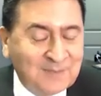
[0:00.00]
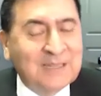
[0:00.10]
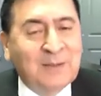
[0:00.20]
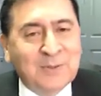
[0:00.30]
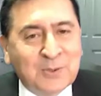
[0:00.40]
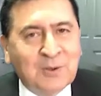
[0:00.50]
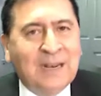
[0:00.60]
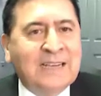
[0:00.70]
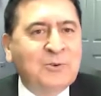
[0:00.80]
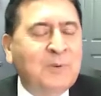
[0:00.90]
And I'm so
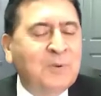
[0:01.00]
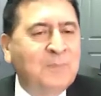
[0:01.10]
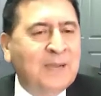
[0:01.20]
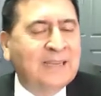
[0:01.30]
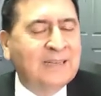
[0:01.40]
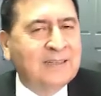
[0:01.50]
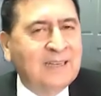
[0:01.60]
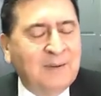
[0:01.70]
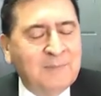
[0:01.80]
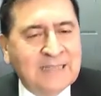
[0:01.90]
glad you were able to make it,
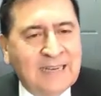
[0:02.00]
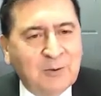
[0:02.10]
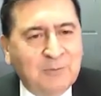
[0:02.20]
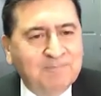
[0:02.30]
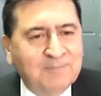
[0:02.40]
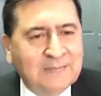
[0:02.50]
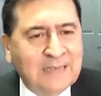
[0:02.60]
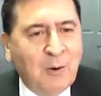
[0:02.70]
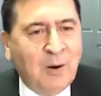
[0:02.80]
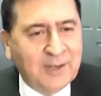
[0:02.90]
Ms. Alejo.
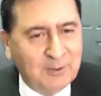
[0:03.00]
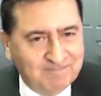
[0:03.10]
How are you?